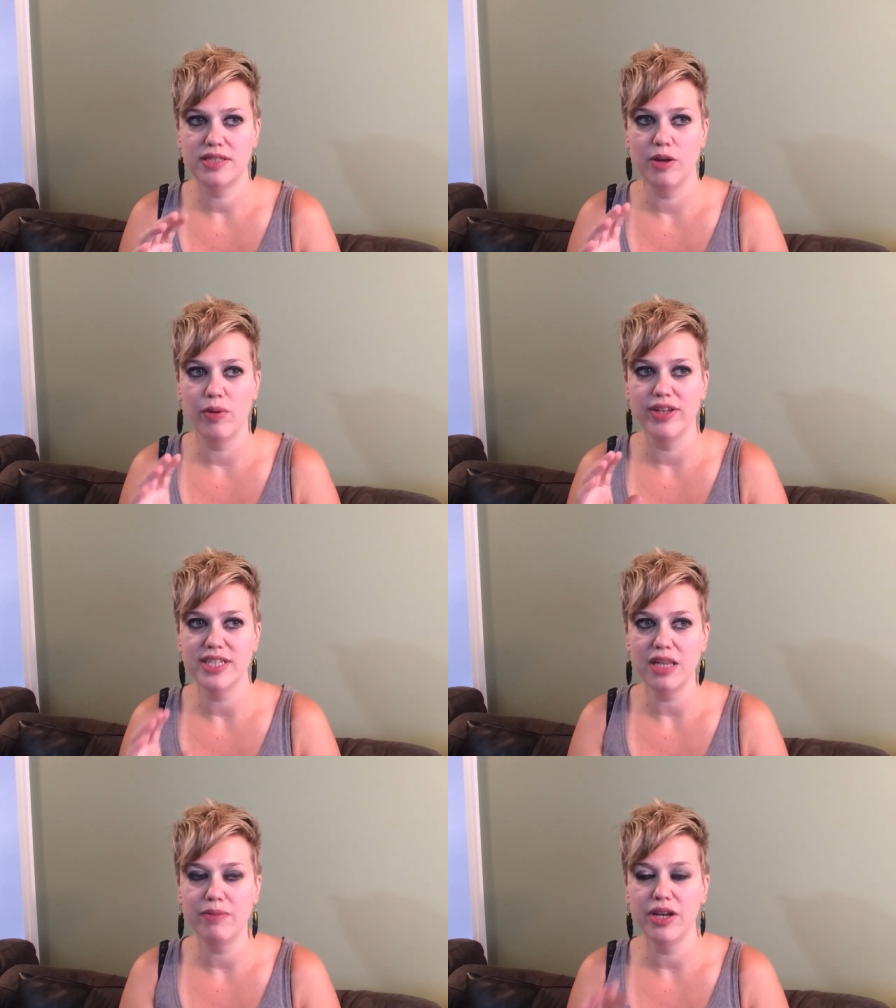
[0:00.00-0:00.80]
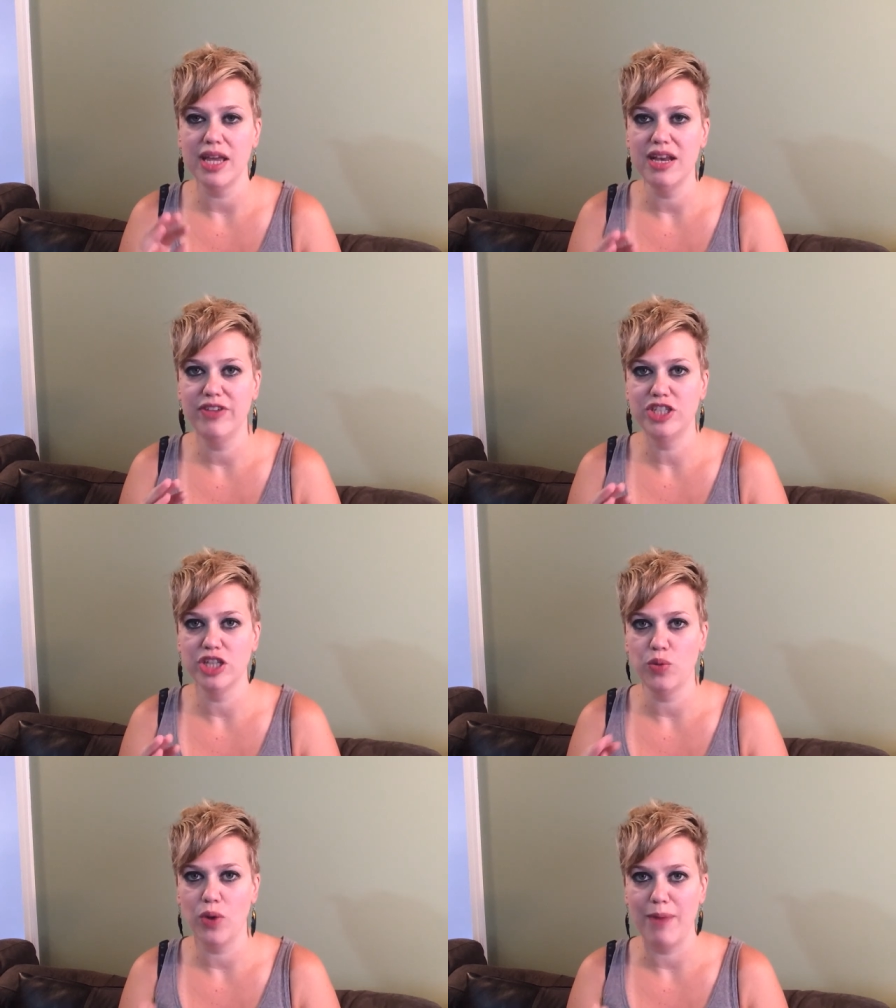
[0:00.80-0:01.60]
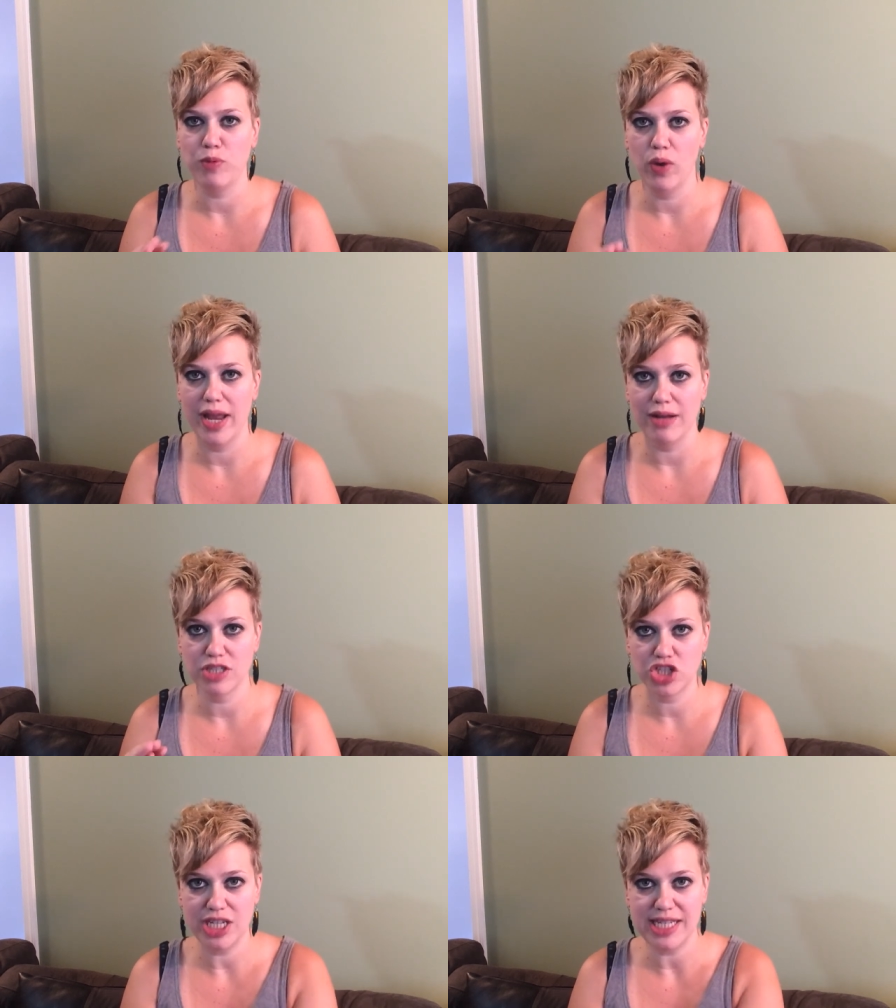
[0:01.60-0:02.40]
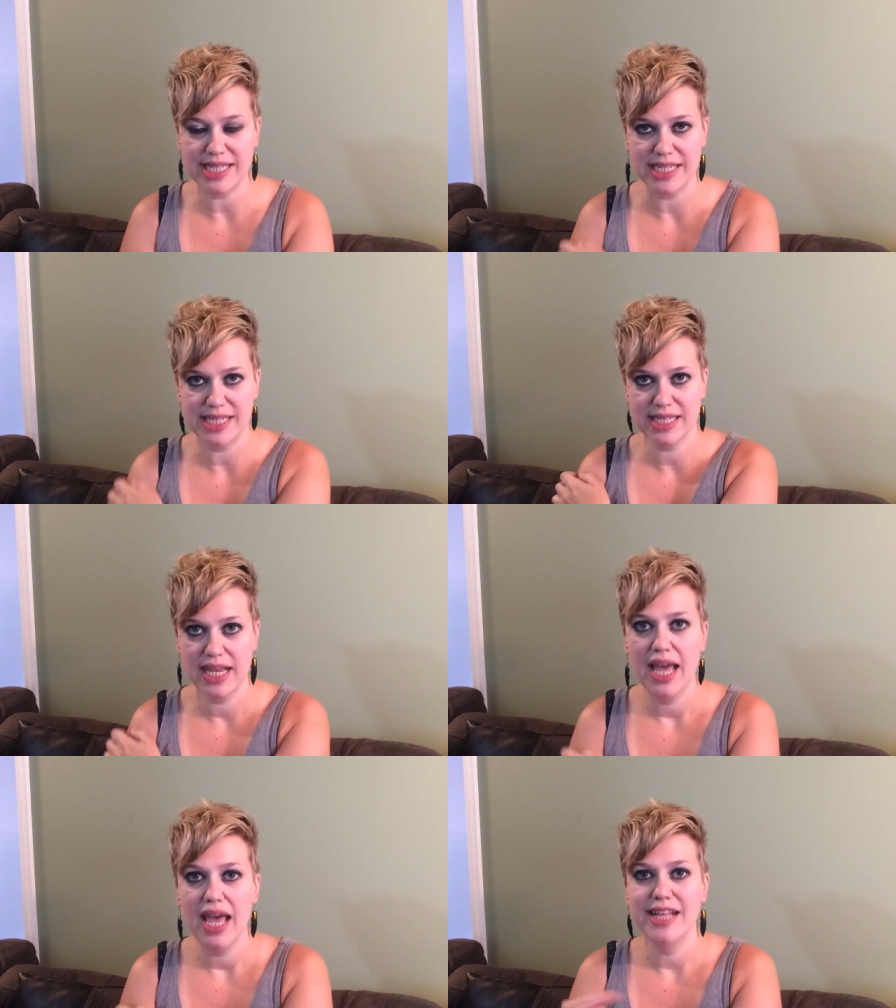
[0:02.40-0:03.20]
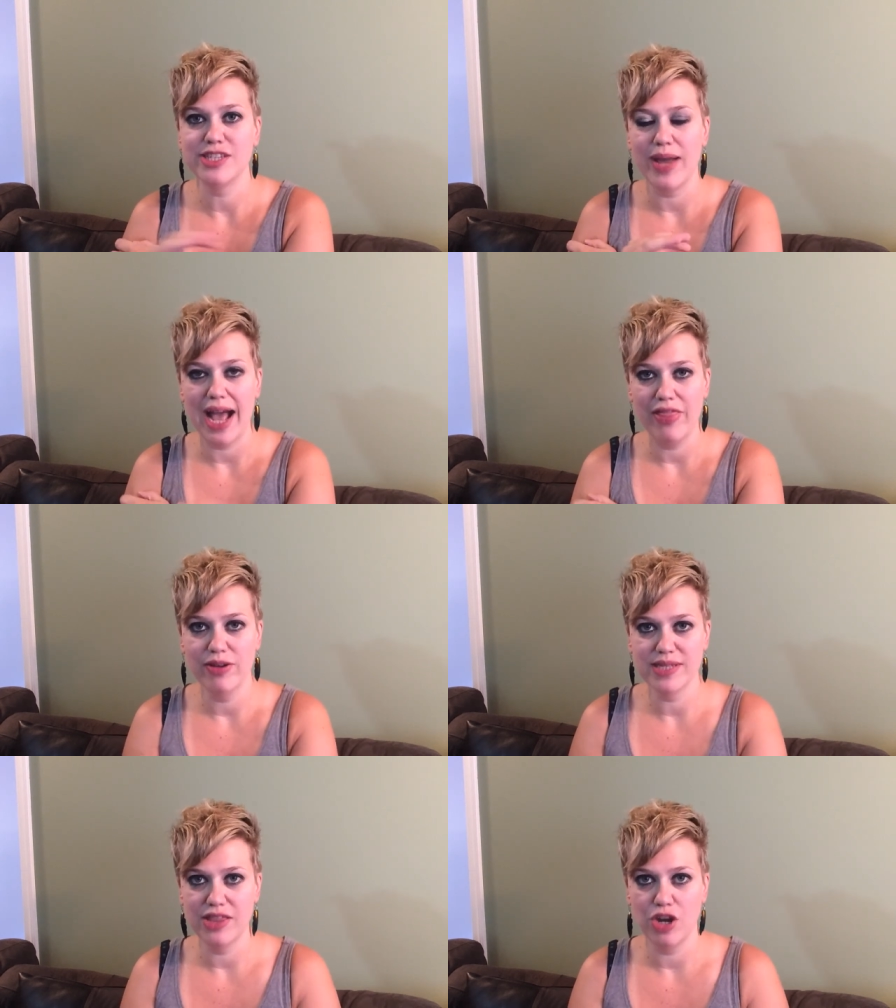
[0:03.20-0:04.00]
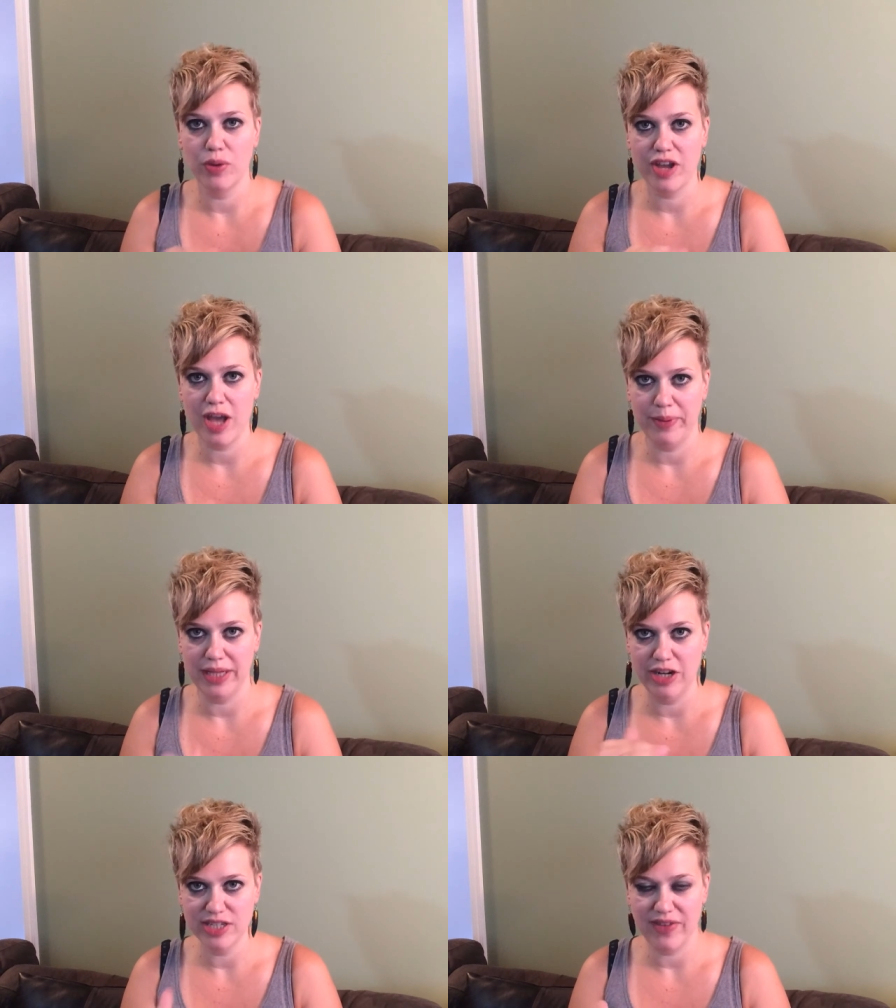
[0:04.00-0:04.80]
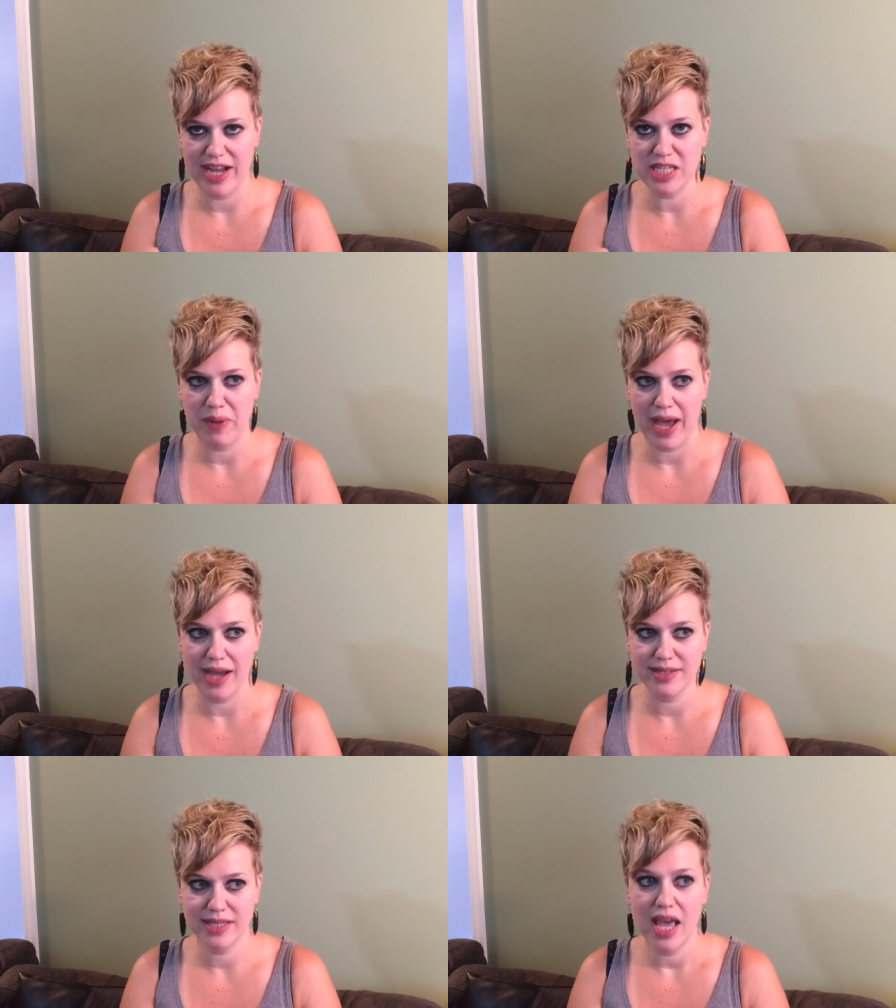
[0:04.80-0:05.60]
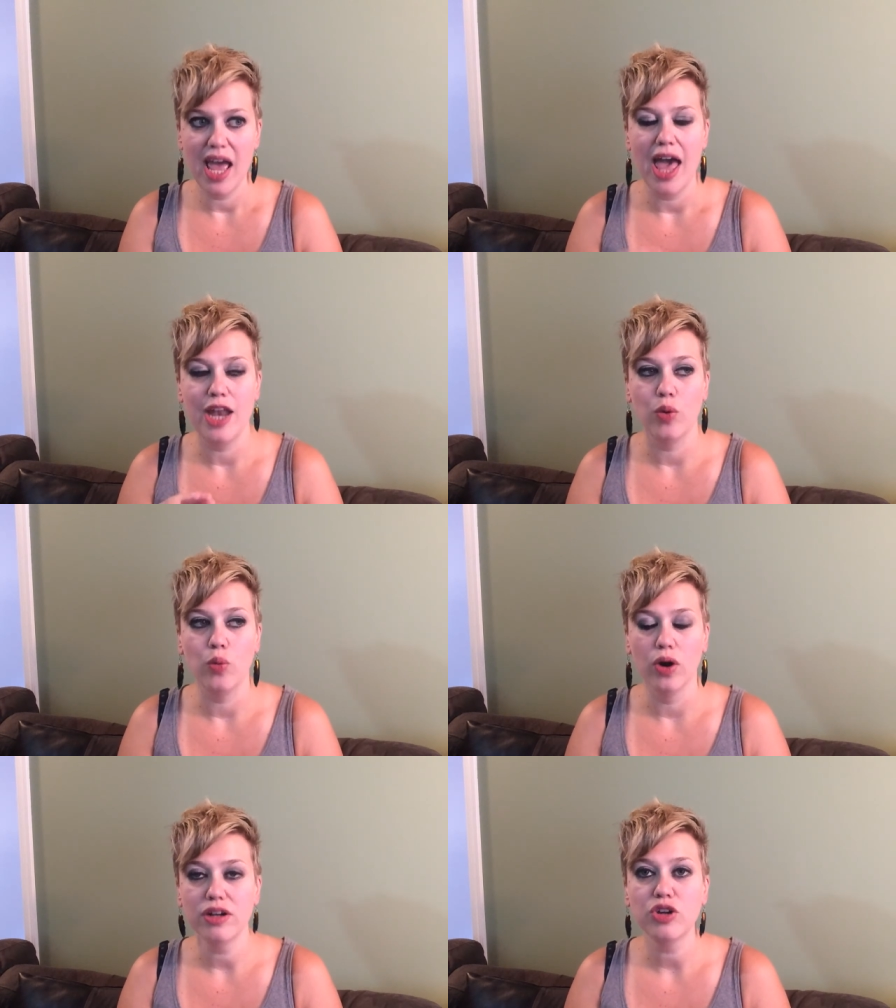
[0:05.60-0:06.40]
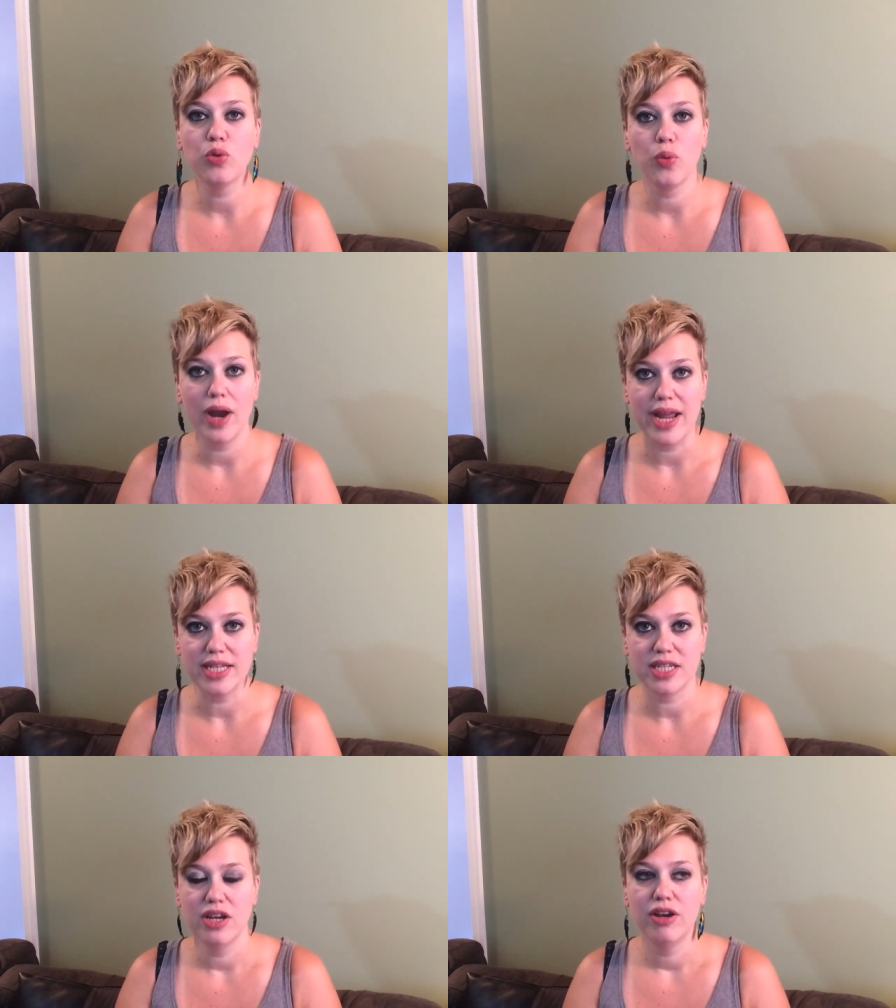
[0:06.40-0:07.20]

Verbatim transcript: there were the Tillamook individually wrapped one ounce cheeses, and so I had those in there with a couple layers of ice packs, and it worked great